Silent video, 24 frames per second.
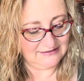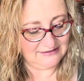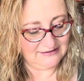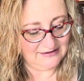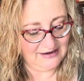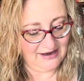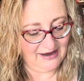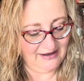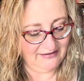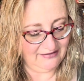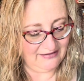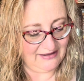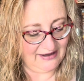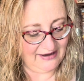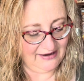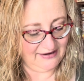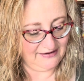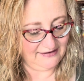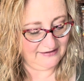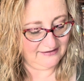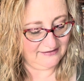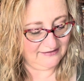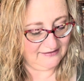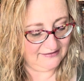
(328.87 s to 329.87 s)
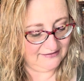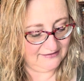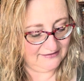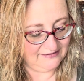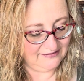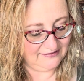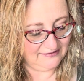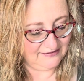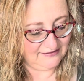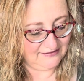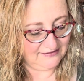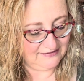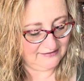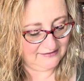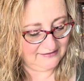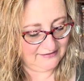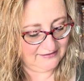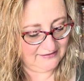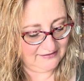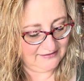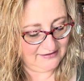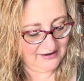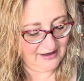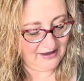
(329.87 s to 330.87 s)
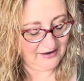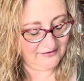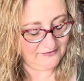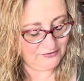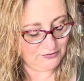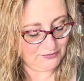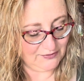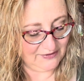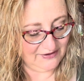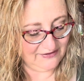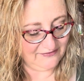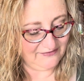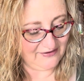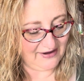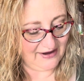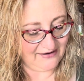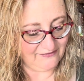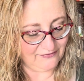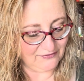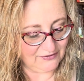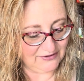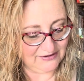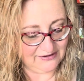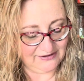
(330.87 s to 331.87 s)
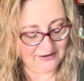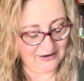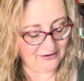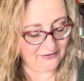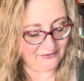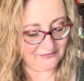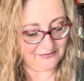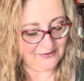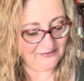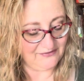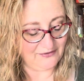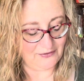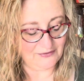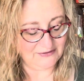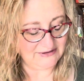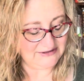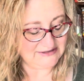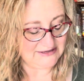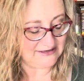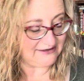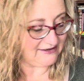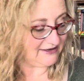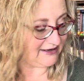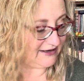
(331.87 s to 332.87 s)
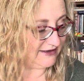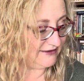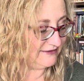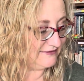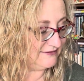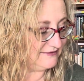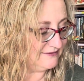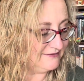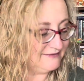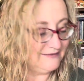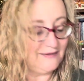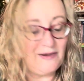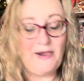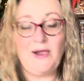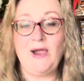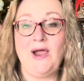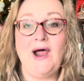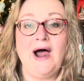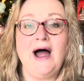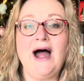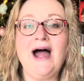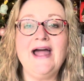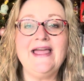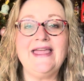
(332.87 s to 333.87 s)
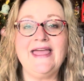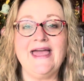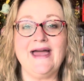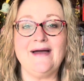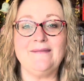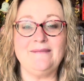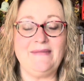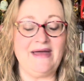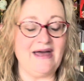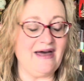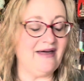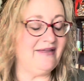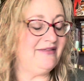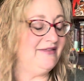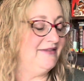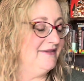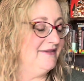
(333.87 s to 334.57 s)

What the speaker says: I lied. Out of 25, we've only done 9. I can't math.